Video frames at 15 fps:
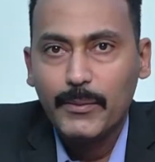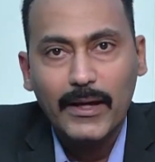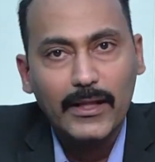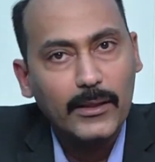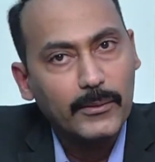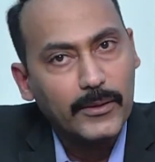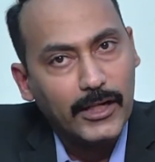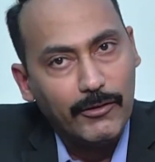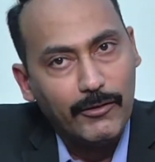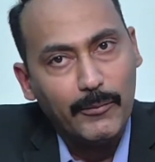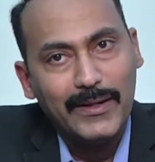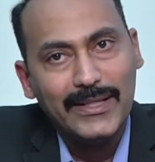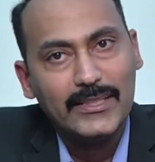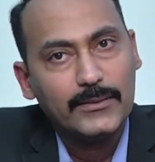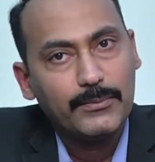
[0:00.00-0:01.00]
by the
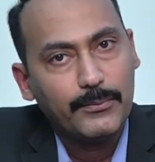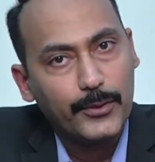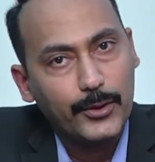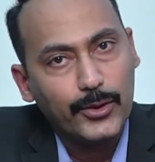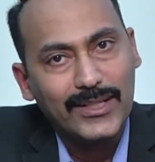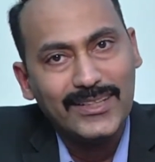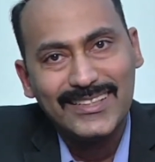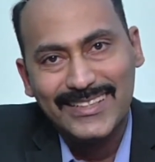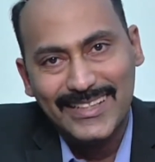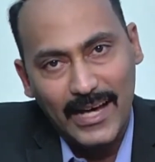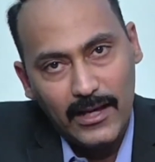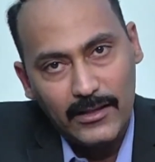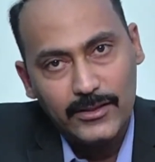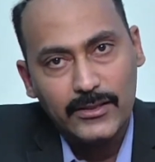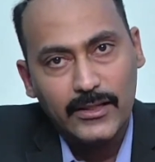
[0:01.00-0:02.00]
government's prudent
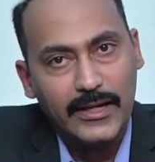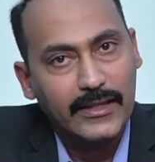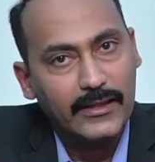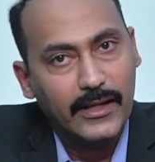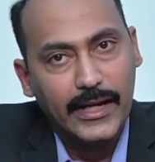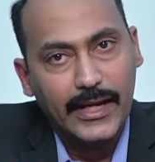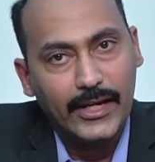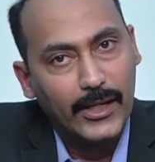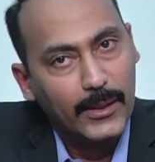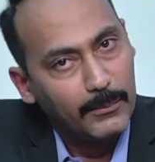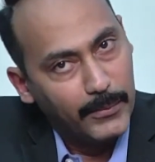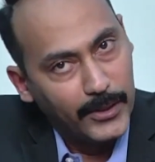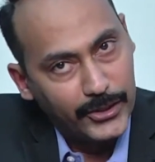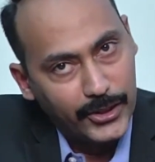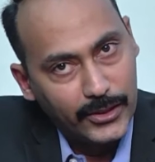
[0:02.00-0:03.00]
stance in the interim
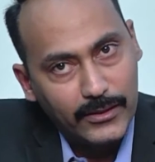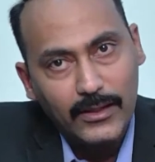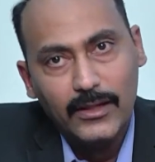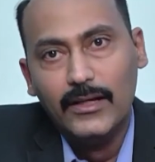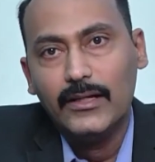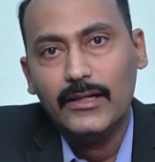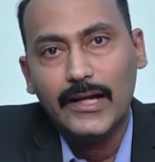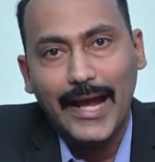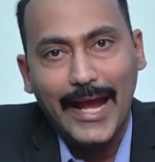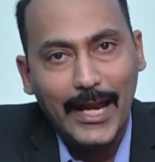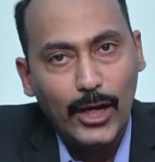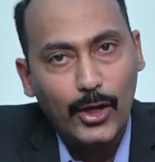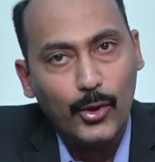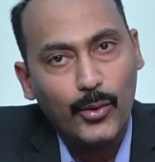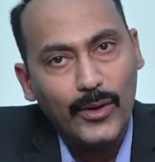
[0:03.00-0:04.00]
budget
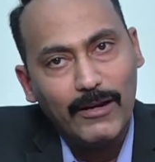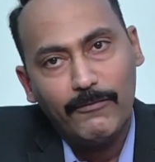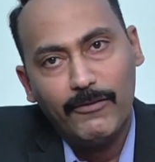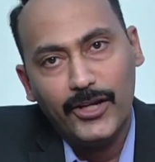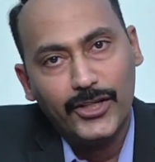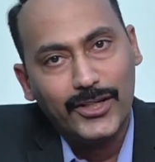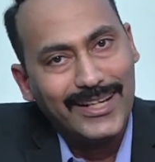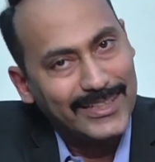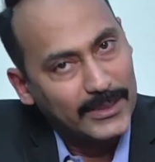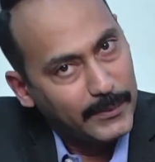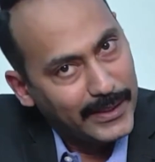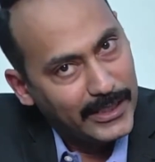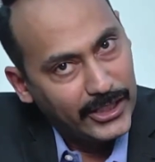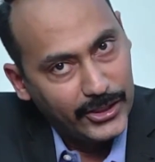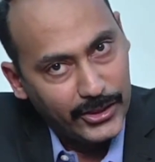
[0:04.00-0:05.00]
and low inflation
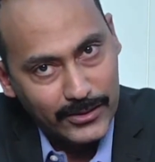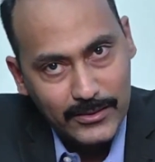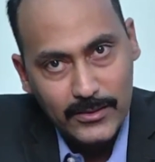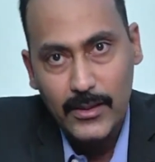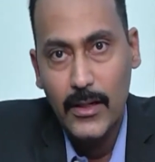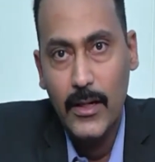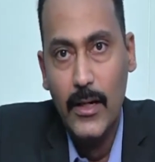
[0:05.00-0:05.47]
expectations,